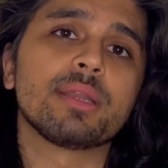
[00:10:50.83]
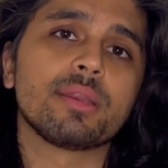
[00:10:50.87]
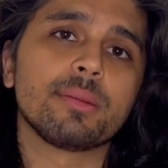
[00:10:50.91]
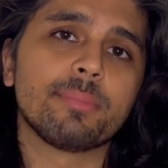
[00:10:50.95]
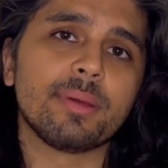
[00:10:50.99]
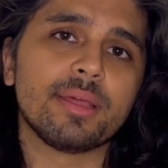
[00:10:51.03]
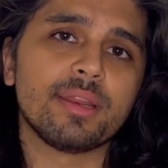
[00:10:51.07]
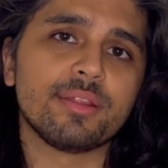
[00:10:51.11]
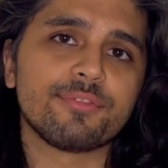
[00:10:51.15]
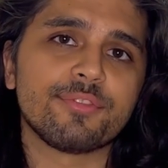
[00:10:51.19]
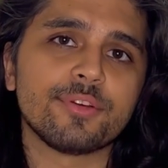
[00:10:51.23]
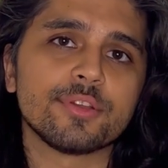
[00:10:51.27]

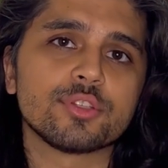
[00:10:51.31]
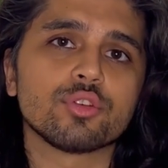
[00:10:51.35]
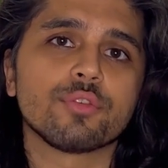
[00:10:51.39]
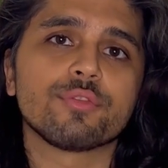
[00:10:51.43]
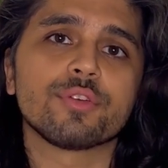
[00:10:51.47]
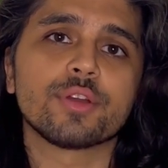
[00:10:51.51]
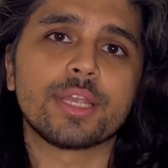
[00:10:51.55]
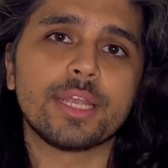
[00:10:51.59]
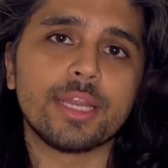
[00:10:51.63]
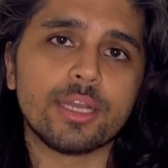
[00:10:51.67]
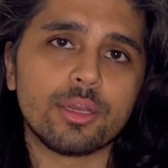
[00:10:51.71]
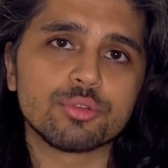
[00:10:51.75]
benefits of a
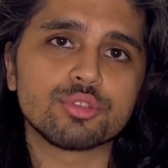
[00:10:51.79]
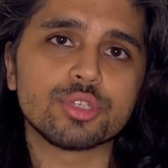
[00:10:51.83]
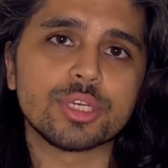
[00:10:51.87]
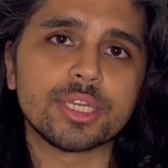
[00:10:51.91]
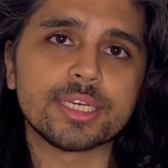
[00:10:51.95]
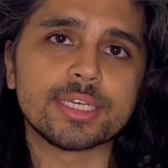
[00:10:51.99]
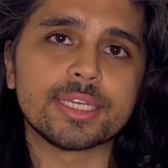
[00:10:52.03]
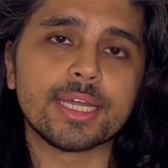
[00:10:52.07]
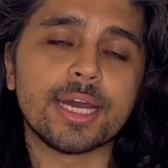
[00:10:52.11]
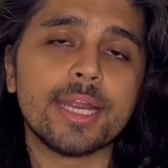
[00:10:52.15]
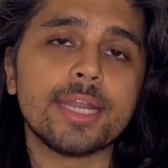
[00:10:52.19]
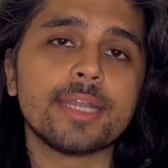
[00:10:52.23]

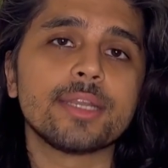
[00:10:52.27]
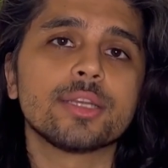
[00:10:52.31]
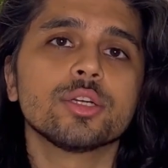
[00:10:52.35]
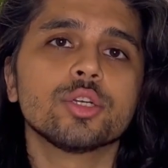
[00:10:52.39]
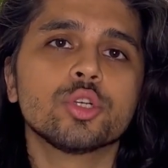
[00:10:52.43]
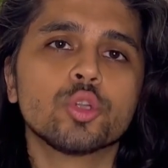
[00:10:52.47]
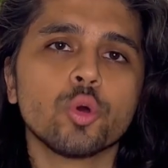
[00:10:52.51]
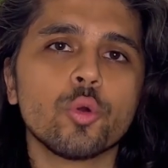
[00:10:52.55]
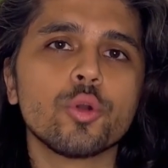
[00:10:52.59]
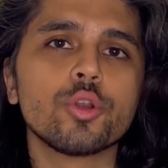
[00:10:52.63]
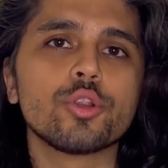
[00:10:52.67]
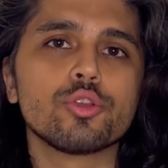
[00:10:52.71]
ketogenic diet.
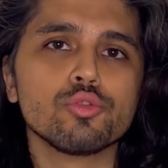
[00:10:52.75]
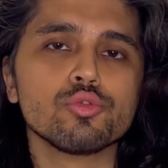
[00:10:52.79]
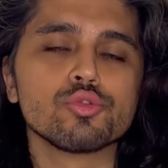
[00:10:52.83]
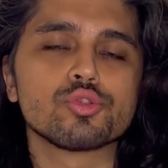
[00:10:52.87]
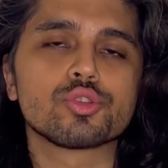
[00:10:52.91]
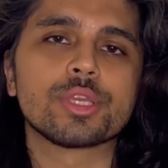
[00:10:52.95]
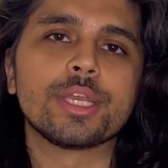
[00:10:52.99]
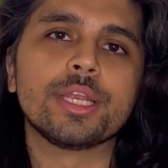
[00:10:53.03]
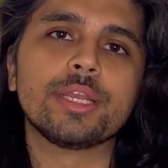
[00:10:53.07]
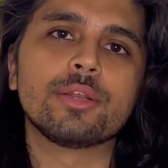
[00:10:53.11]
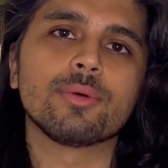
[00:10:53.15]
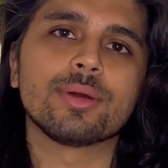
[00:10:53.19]
Don't use
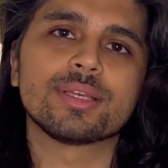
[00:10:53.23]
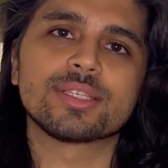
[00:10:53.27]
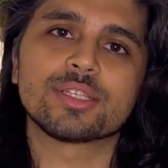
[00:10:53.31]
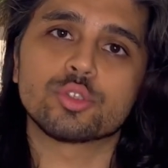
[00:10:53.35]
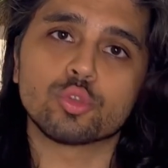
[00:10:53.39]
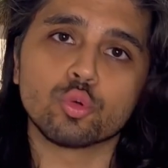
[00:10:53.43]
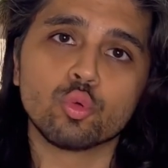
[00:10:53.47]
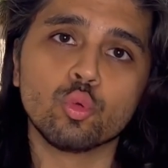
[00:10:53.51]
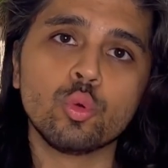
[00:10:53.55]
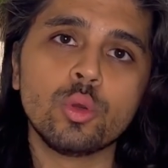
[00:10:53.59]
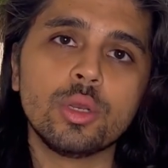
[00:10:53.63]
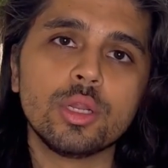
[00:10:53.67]
keto as a
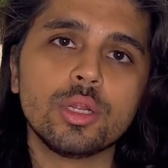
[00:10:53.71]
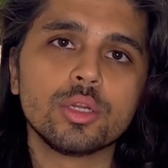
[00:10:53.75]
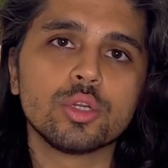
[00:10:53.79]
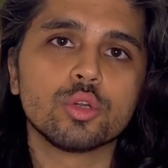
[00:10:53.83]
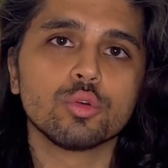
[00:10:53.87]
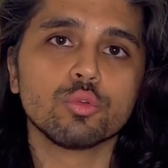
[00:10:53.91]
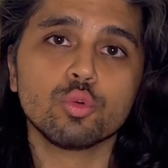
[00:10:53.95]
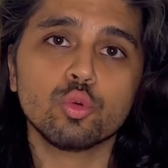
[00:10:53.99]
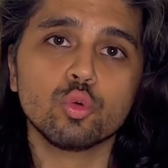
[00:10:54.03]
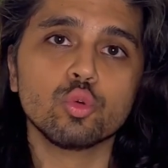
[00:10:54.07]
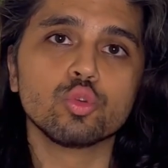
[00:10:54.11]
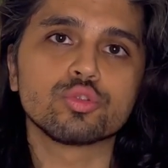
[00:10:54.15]
tool to
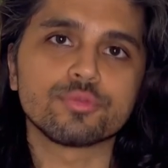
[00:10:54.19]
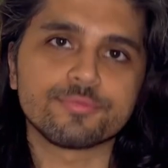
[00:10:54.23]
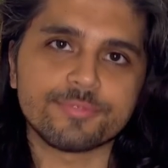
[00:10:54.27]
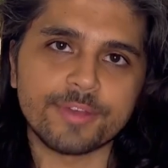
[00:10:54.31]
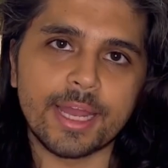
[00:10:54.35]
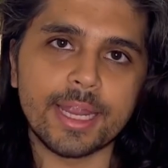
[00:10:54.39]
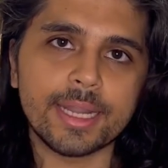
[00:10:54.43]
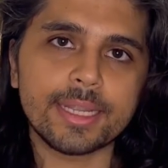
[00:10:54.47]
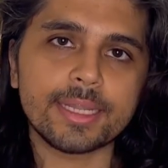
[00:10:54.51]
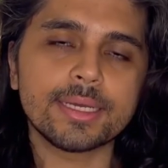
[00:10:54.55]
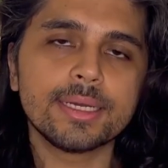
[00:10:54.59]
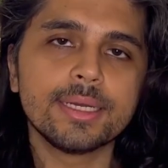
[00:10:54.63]
lose
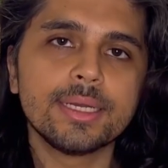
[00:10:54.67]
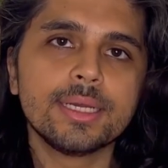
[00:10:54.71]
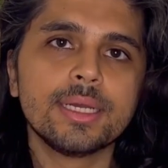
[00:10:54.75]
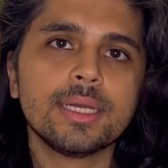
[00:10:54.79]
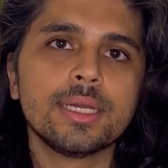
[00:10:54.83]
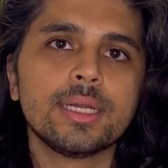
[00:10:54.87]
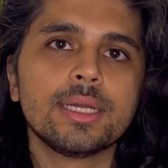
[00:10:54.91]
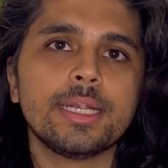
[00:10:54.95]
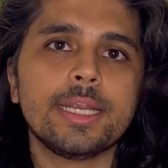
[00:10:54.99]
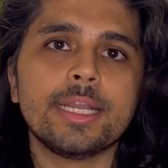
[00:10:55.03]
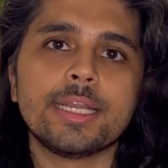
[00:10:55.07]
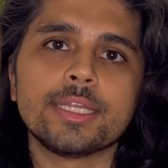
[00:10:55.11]
fat.
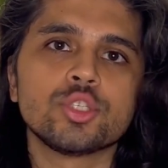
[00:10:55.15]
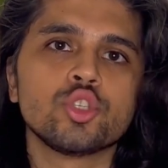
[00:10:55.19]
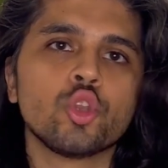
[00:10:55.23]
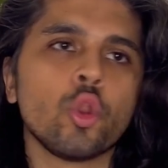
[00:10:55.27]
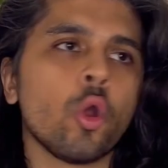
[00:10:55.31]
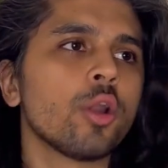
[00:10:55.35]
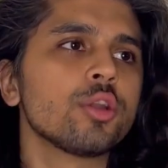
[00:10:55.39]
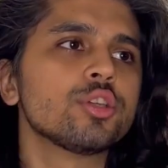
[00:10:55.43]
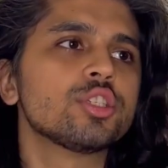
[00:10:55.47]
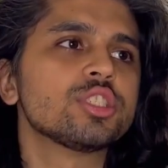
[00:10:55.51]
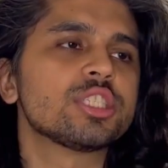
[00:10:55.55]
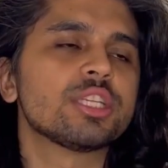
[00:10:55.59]
It is
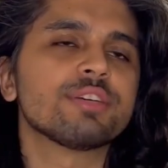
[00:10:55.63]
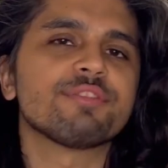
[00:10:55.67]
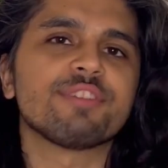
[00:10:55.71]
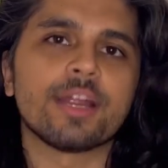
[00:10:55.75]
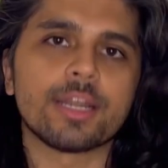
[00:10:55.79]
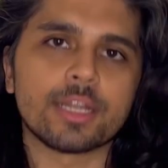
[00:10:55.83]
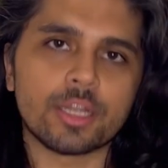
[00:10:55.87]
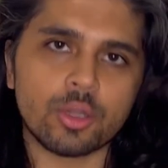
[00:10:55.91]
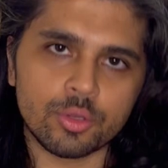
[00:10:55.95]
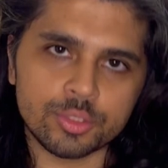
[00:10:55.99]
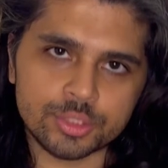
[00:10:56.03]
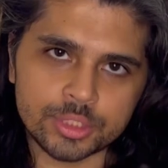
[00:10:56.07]
not just a
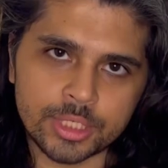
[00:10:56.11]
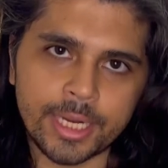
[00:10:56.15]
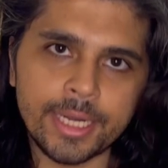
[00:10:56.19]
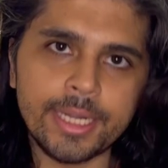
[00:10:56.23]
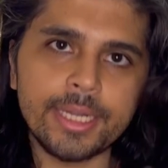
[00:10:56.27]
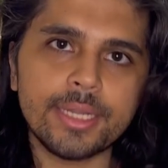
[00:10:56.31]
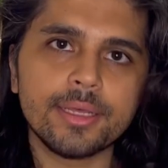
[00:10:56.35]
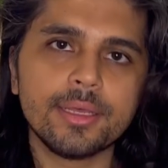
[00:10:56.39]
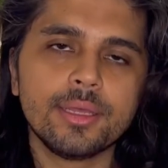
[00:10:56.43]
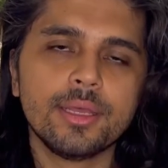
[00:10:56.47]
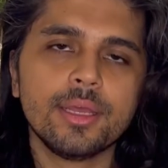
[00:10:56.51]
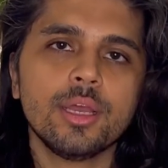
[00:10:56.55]
fat loss
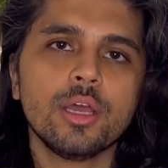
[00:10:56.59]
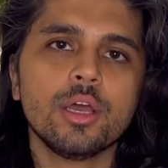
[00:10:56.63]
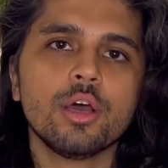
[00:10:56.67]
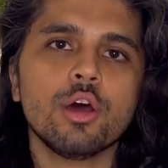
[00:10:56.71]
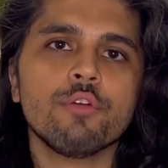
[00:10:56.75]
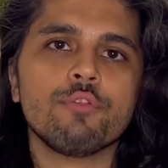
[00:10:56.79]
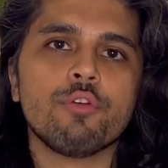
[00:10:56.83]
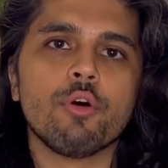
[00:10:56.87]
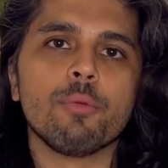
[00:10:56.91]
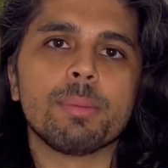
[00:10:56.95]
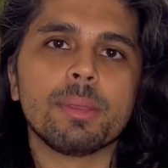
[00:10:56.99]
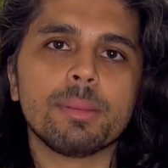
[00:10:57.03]
diet.
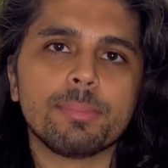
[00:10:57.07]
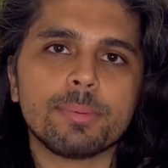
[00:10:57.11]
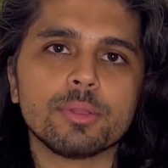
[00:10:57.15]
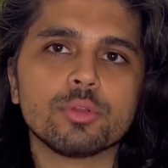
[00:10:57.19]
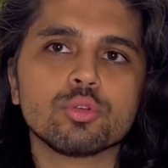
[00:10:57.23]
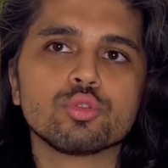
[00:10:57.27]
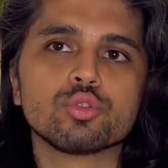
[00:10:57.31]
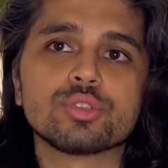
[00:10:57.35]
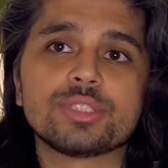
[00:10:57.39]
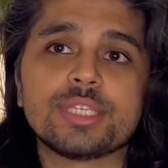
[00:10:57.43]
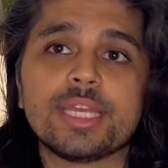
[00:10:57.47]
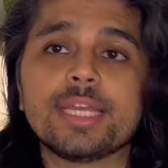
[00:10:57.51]
For people
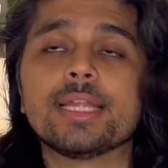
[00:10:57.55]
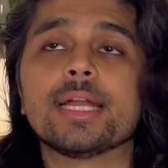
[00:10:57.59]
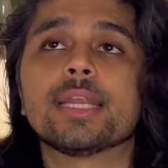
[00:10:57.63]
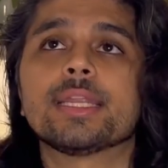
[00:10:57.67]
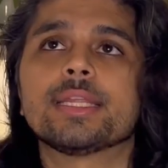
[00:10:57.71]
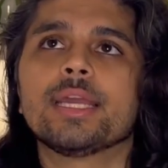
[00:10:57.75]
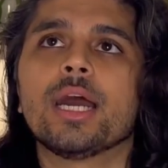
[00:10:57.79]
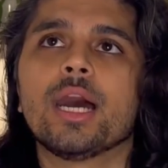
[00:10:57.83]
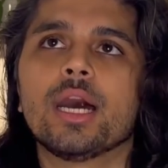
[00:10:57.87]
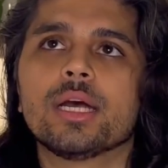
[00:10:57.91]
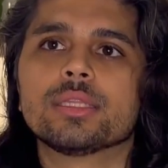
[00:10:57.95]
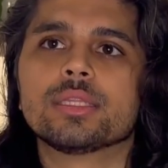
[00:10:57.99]
who say that,
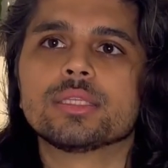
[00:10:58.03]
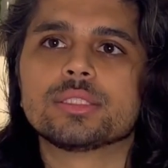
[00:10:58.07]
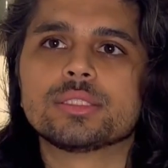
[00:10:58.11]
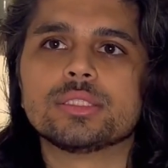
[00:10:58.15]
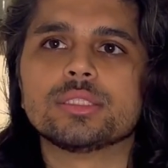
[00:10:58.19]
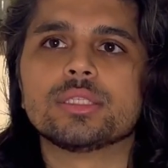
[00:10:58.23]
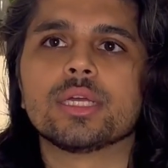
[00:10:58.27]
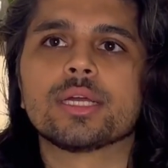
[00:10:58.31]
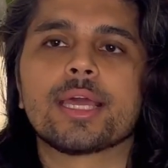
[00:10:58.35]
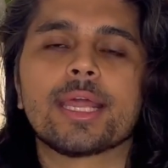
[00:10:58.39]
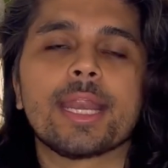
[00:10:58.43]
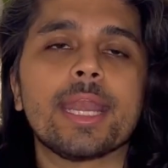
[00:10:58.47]
yeah, this
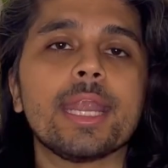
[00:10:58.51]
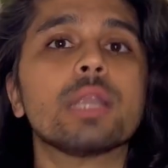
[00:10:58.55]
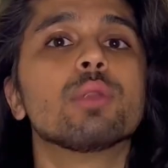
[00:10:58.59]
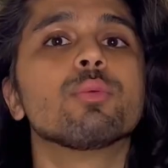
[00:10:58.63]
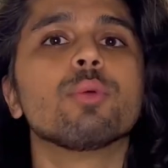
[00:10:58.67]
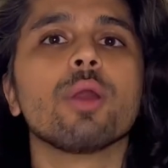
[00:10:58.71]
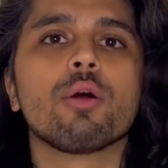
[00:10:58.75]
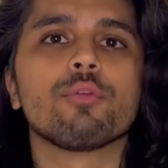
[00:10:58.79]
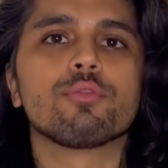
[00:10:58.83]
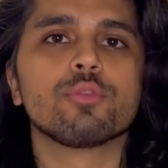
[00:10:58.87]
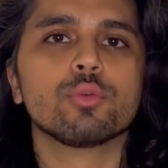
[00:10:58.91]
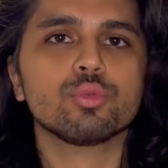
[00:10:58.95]
is a great
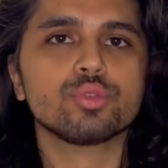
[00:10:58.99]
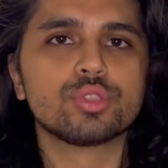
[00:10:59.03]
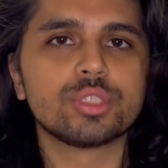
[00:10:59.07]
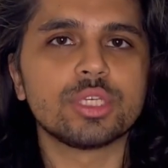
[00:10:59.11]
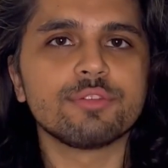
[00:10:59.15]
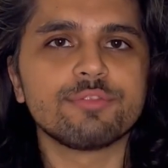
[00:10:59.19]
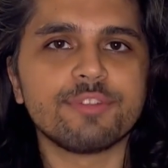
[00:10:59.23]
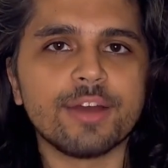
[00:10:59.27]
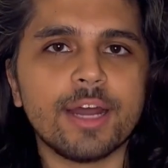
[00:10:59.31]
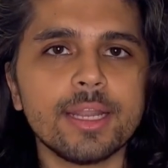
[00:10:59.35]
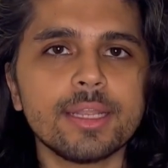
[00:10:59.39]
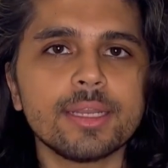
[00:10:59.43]
way of losing
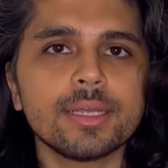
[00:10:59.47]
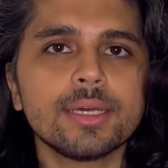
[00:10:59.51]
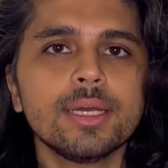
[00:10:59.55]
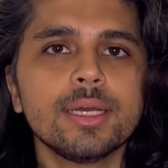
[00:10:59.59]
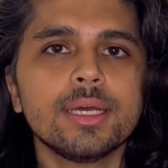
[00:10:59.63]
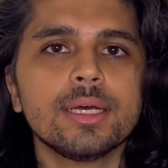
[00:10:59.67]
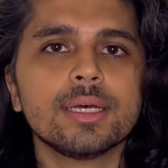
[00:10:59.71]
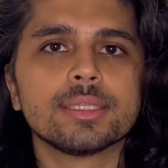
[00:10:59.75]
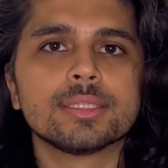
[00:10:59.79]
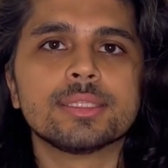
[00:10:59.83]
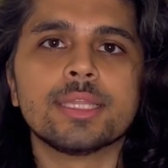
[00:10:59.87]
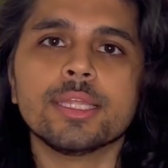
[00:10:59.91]
fat,
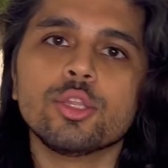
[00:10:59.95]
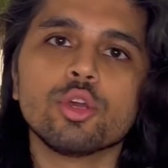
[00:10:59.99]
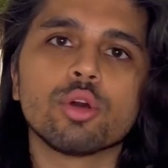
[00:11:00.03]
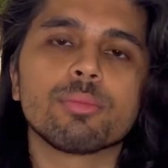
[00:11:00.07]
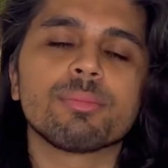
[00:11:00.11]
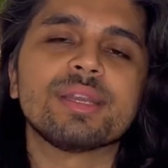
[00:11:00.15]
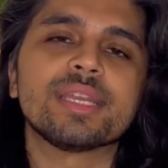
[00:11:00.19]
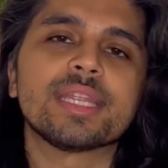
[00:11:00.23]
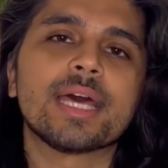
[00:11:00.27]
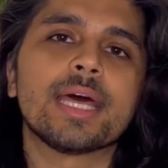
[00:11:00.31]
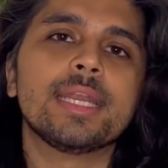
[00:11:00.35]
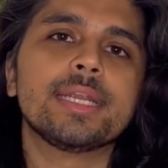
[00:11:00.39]
then your
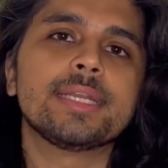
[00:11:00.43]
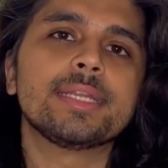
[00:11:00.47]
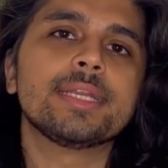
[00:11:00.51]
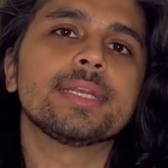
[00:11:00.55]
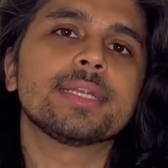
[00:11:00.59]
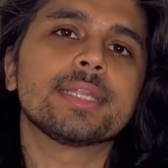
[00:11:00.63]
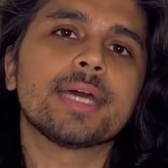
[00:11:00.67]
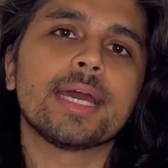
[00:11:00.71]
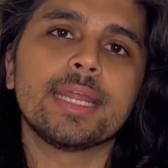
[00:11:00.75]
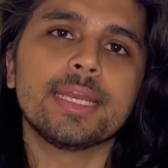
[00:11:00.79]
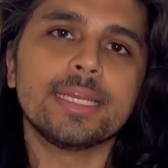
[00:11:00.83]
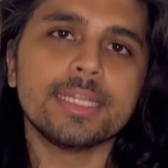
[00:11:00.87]
mentality entirely